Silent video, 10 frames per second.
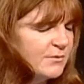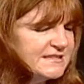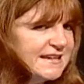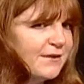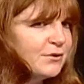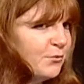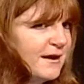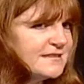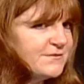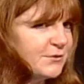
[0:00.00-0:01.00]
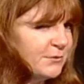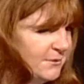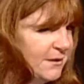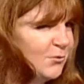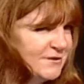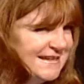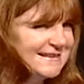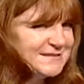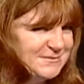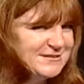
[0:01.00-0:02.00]
we did have requests for a little more
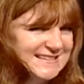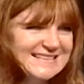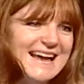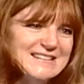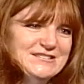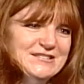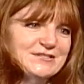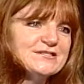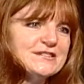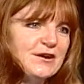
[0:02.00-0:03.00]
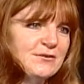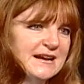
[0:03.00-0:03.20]
dance music last year. So, so it